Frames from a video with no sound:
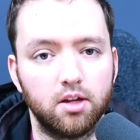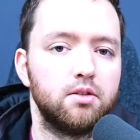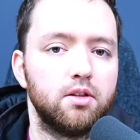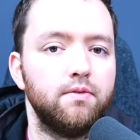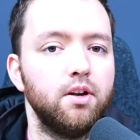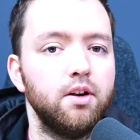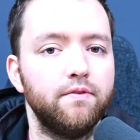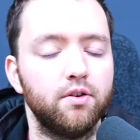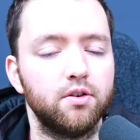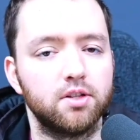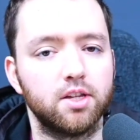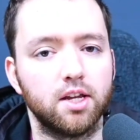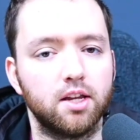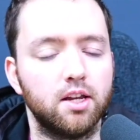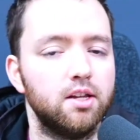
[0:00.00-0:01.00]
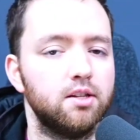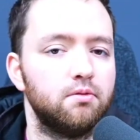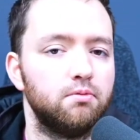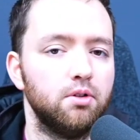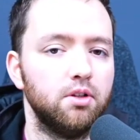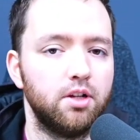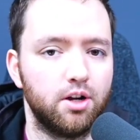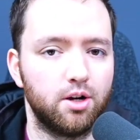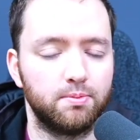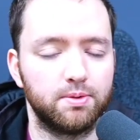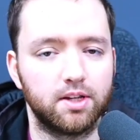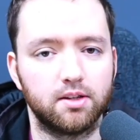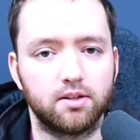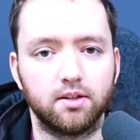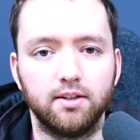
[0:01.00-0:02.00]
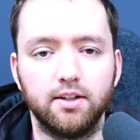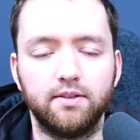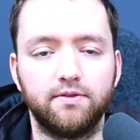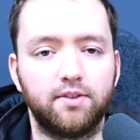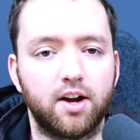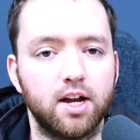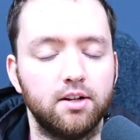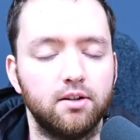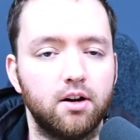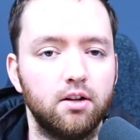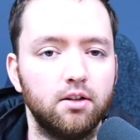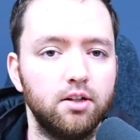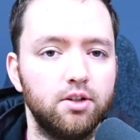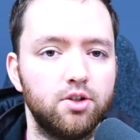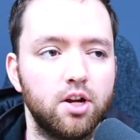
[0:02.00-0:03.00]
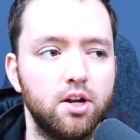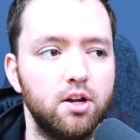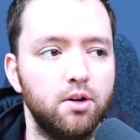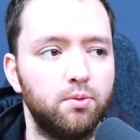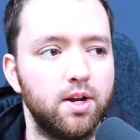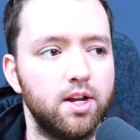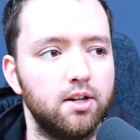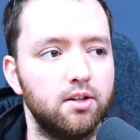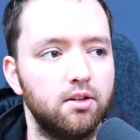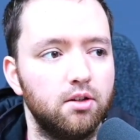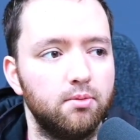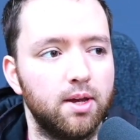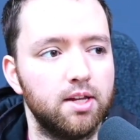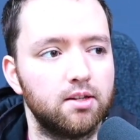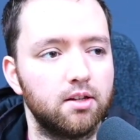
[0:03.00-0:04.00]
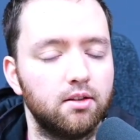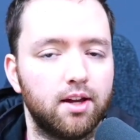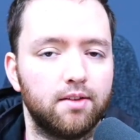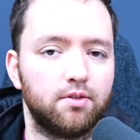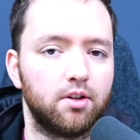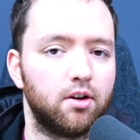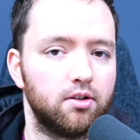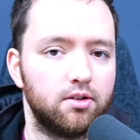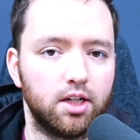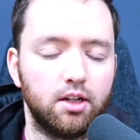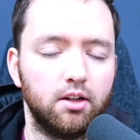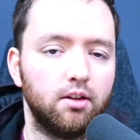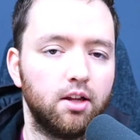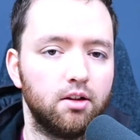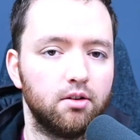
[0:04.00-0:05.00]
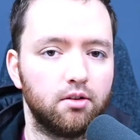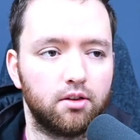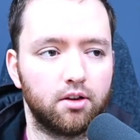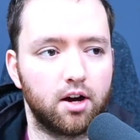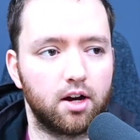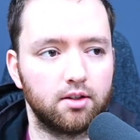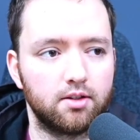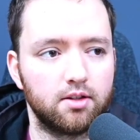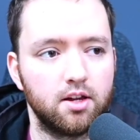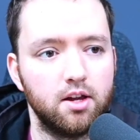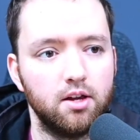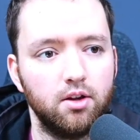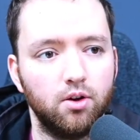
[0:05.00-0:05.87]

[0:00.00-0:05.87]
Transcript: So, the very first thing is it really helps solidify knowledge when you basically have to articulate your thoughts